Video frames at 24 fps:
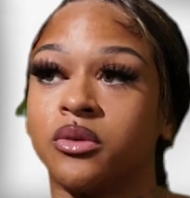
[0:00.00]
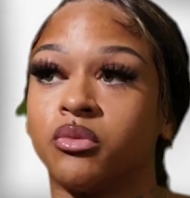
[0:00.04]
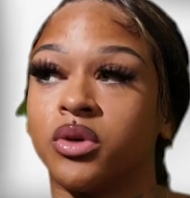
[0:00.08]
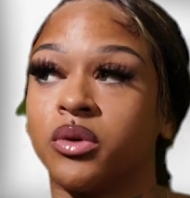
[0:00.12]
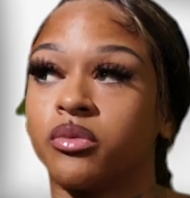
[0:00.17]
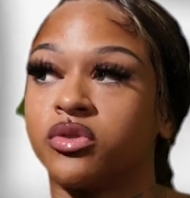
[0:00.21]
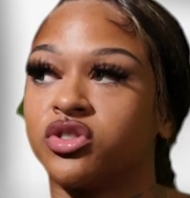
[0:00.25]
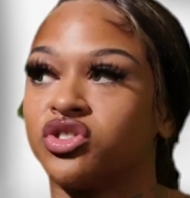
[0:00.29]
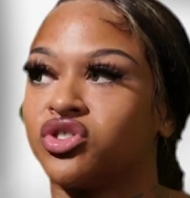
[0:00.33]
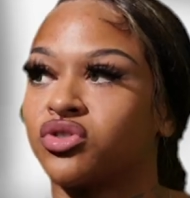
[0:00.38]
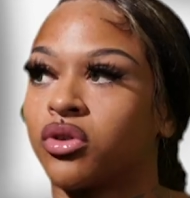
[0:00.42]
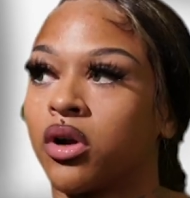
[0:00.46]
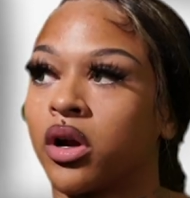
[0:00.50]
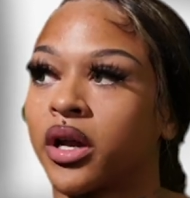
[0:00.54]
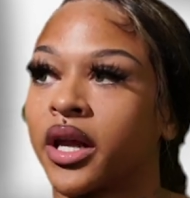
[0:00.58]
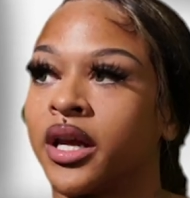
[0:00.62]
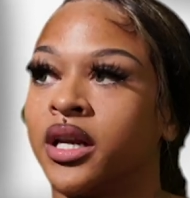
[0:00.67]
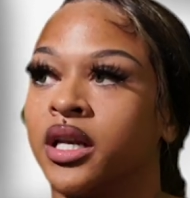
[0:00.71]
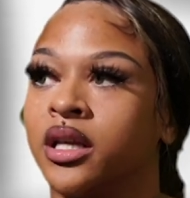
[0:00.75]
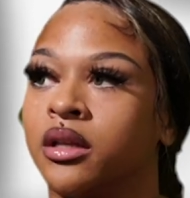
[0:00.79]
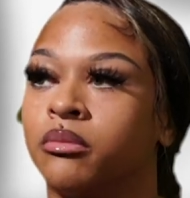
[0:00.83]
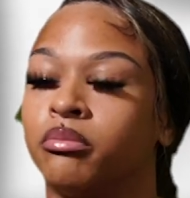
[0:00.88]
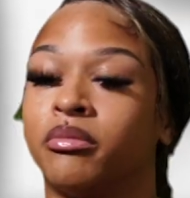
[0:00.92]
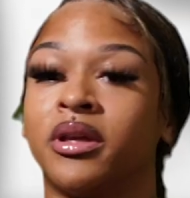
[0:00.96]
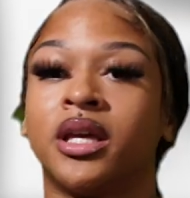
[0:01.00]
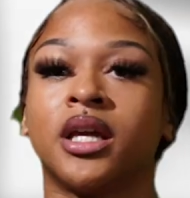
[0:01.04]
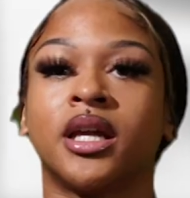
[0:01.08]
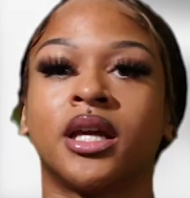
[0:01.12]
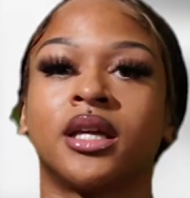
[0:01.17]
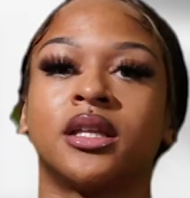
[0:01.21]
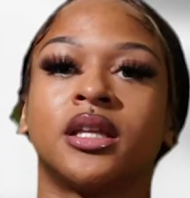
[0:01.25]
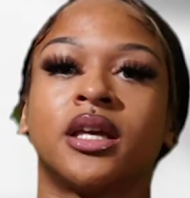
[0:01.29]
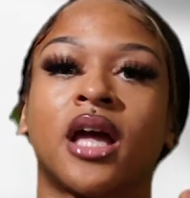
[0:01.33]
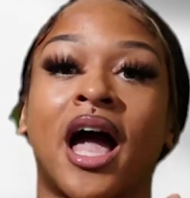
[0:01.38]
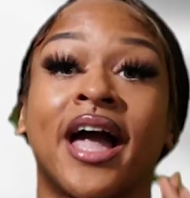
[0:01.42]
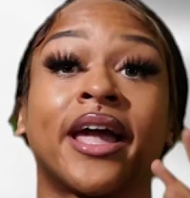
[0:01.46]
were drunk, and then me
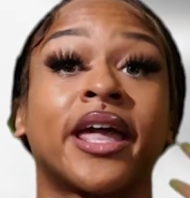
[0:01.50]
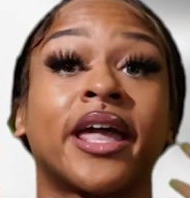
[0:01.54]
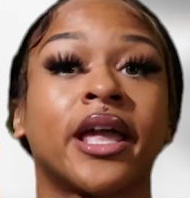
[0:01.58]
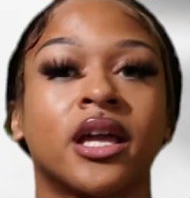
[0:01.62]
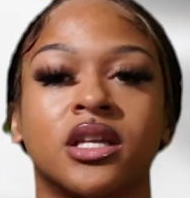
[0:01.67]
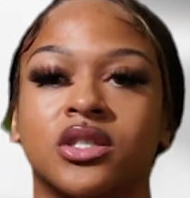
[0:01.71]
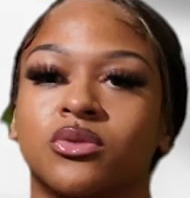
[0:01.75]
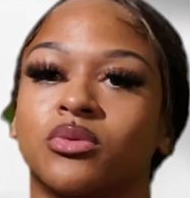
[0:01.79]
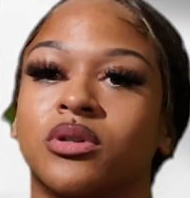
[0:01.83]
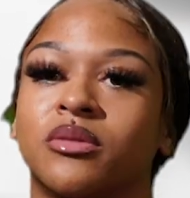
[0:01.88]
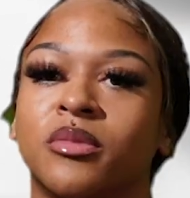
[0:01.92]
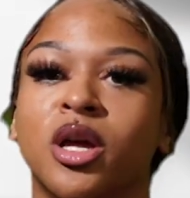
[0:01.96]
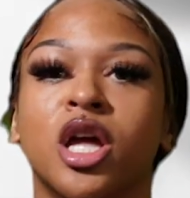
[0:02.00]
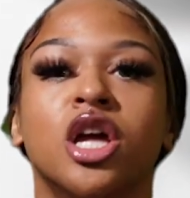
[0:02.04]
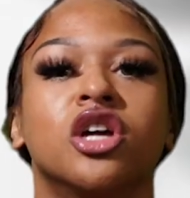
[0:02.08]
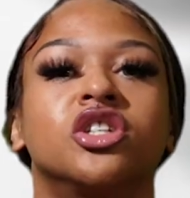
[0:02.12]
and Leo, I can't swim,